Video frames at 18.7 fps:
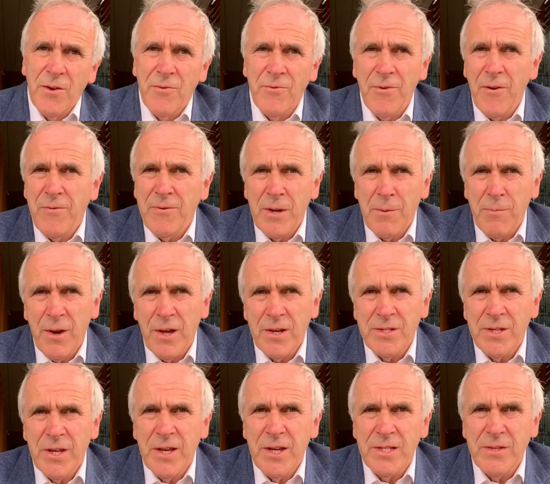50
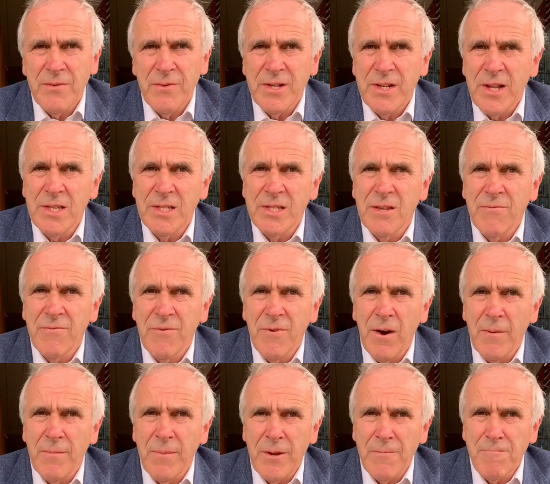plus years of intensive
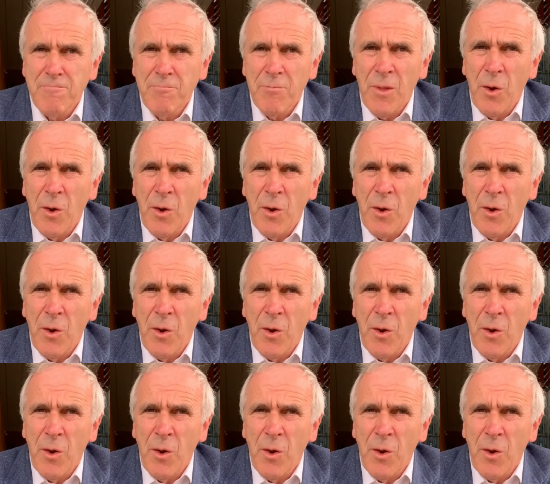farming,